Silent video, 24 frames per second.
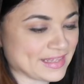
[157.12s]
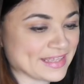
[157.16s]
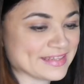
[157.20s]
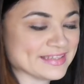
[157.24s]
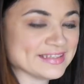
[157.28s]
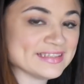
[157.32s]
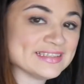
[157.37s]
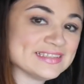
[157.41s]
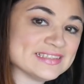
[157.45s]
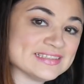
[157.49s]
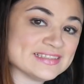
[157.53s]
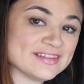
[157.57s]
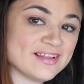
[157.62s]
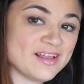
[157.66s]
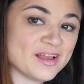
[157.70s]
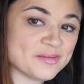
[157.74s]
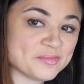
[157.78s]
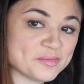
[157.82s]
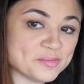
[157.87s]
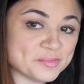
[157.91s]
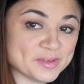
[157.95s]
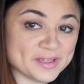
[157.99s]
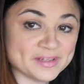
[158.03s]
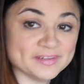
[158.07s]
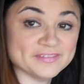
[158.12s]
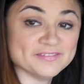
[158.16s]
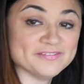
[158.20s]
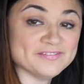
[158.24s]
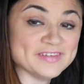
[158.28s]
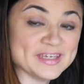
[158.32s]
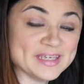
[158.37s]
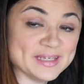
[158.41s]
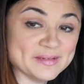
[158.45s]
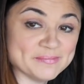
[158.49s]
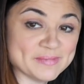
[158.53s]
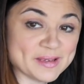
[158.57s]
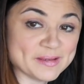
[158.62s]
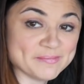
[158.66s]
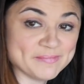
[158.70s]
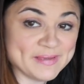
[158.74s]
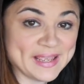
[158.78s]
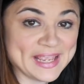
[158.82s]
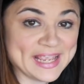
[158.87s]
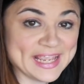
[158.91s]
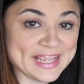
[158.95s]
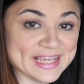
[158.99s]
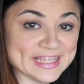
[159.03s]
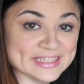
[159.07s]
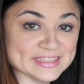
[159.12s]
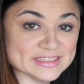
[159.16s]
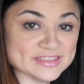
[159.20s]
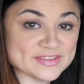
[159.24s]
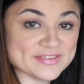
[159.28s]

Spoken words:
I think this is all I'm gonna be able to fit in my pan,